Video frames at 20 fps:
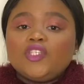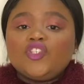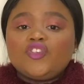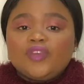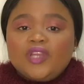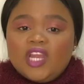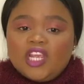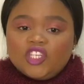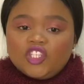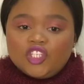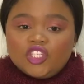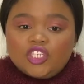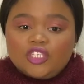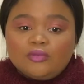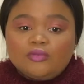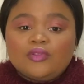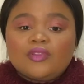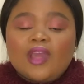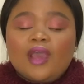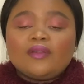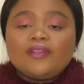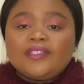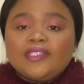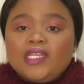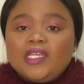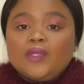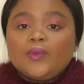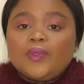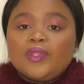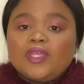relationships without
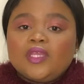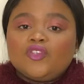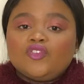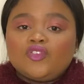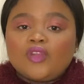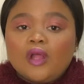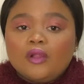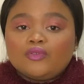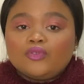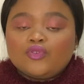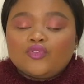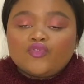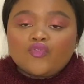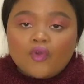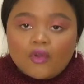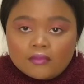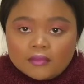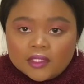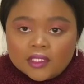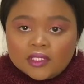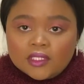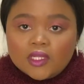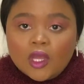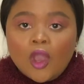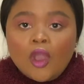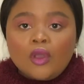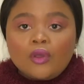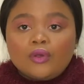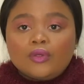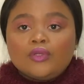dealing with their childhood traumas
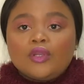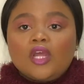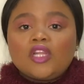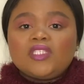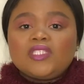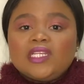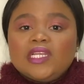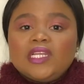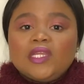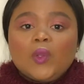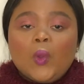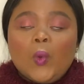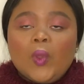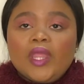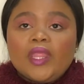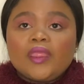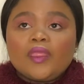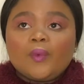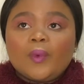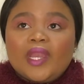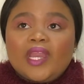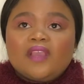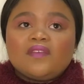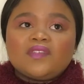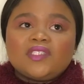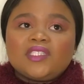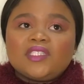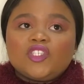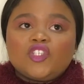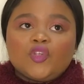or not dealing with whatever
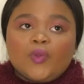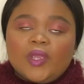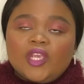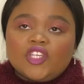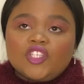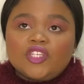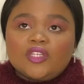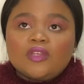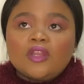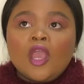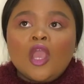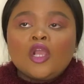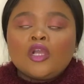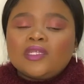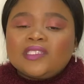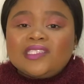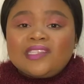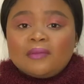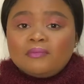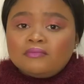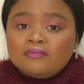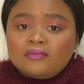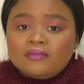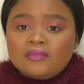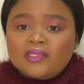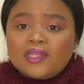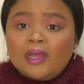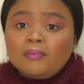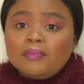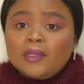situation, because
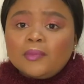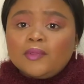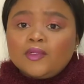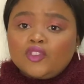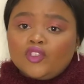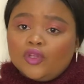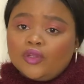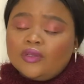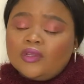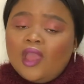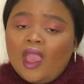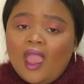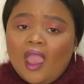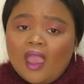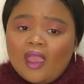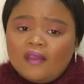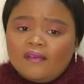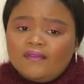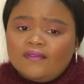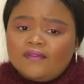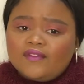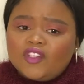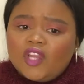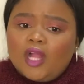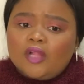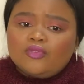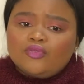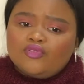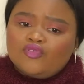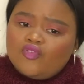some people don't have
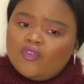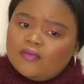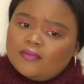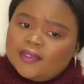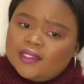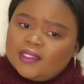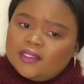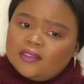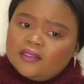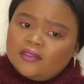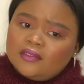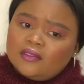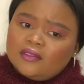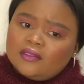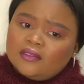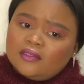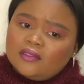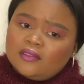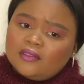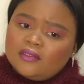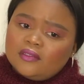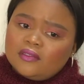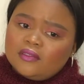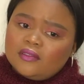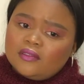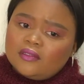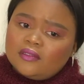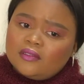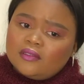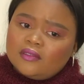childhood traumas.
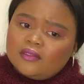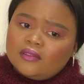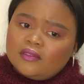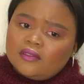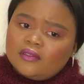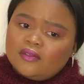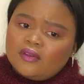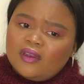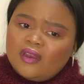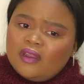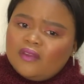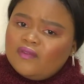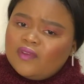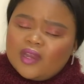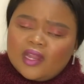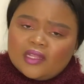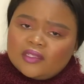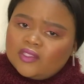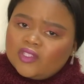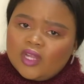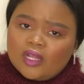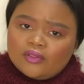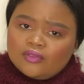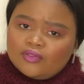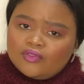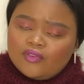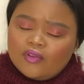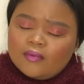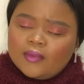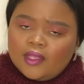Not everyone has childhood
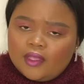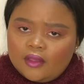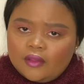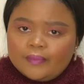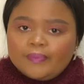trauma, yeah,